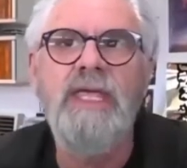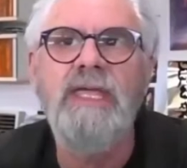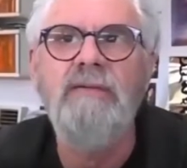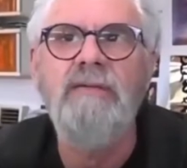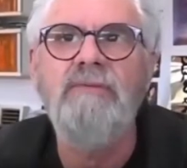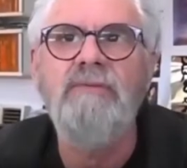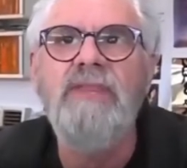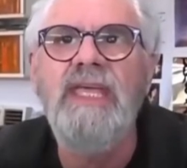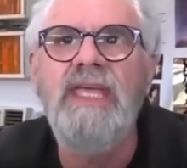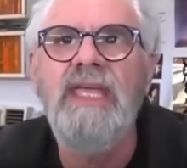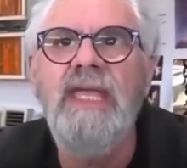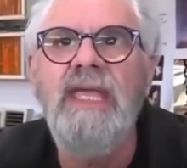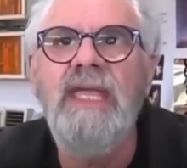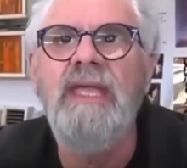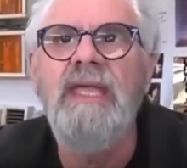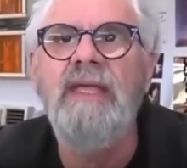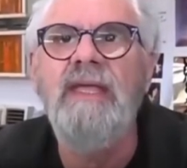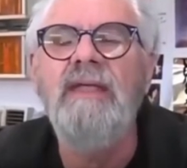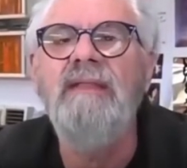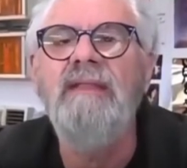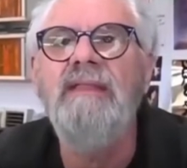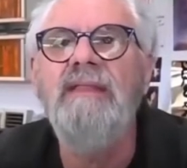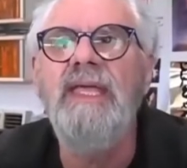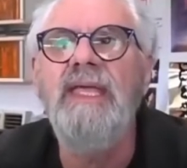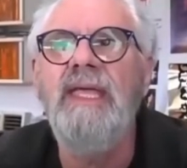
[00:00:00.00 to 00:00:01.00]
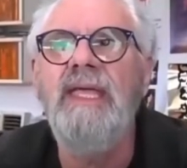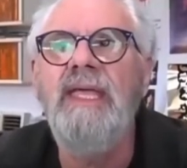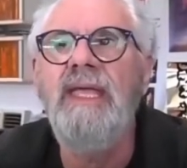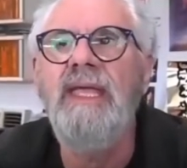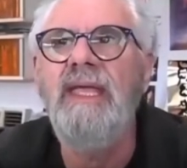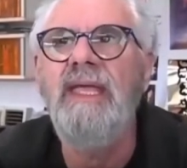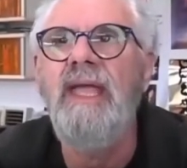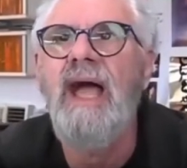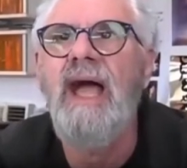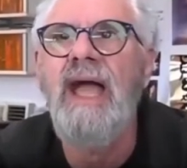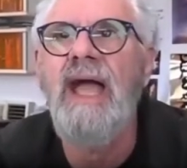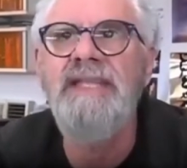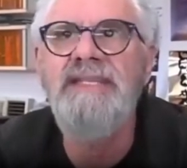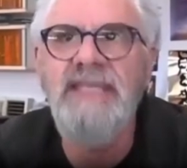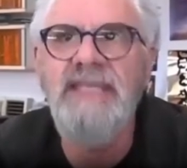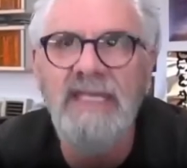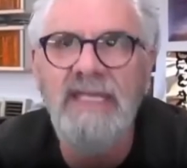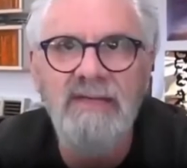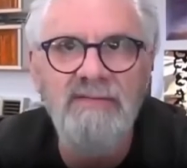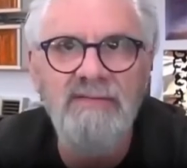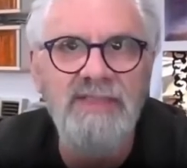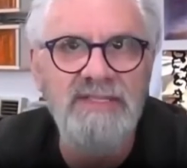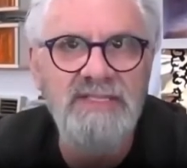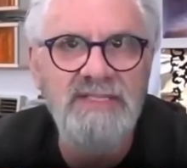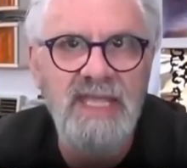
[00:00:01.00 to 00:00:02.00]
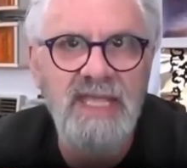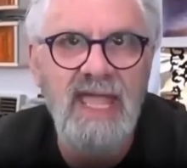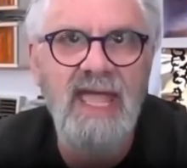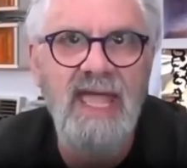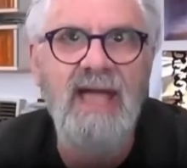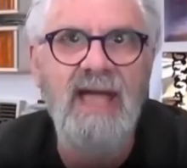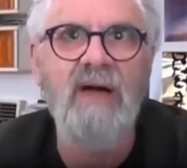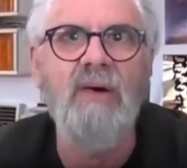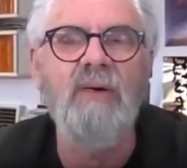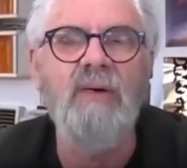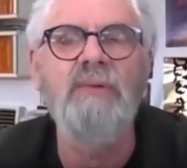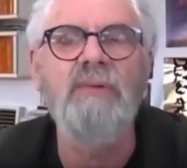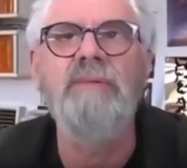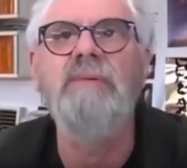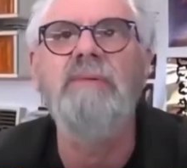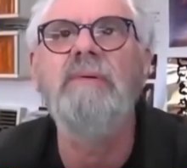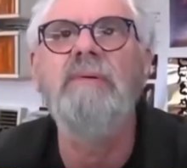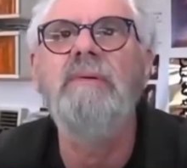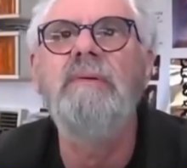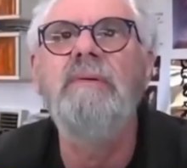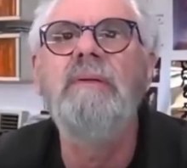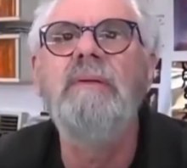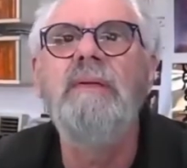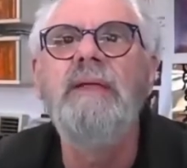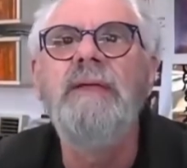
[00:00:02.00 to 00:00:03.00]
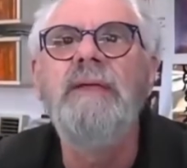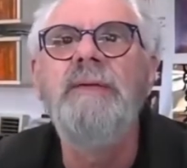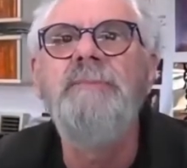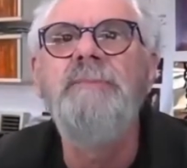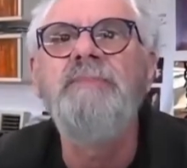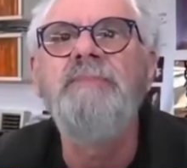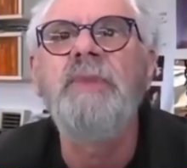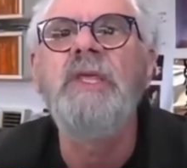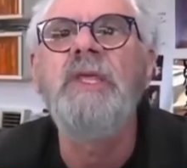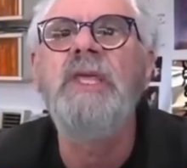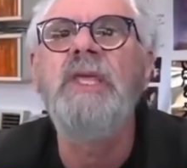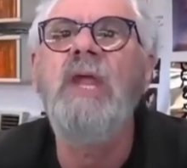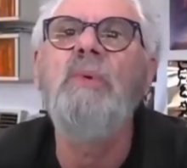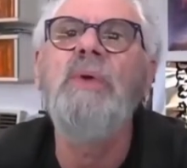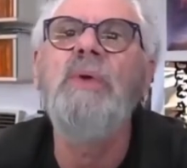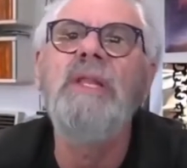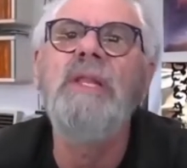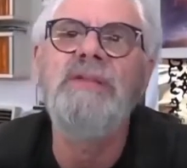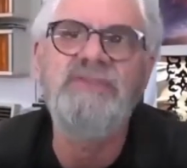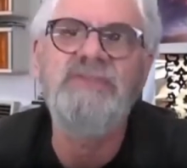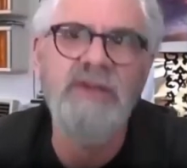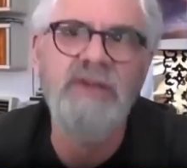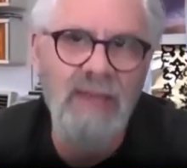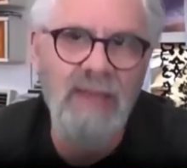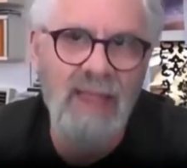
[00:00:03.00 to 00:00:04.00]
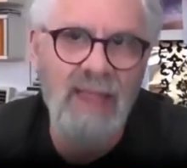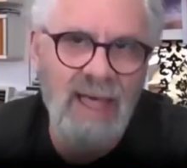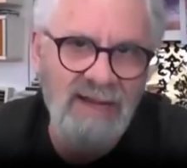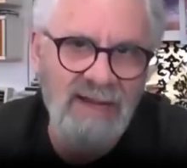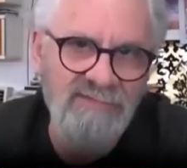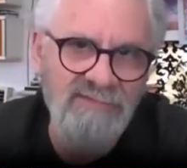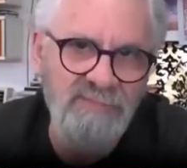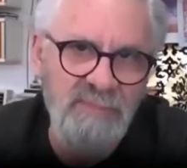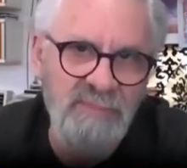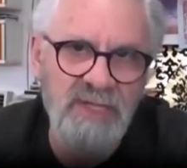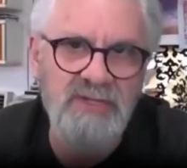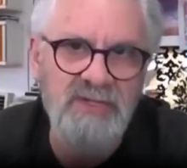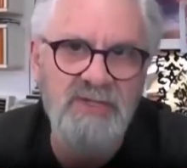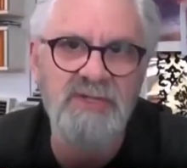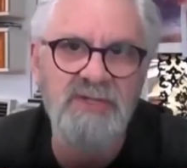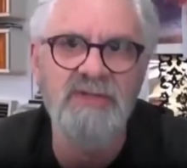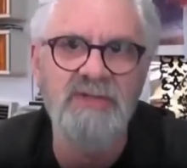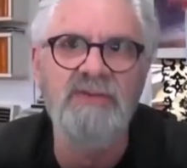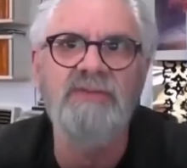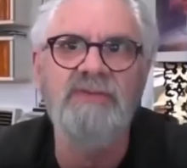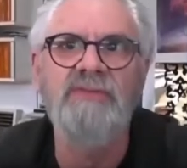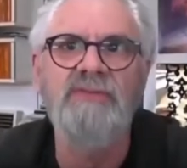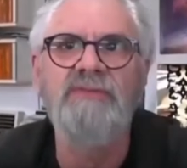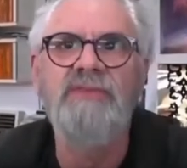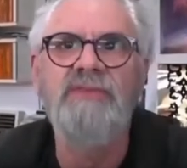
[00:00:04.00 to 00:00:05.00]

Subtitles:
the idea of the town, we looked at a lot of pictures of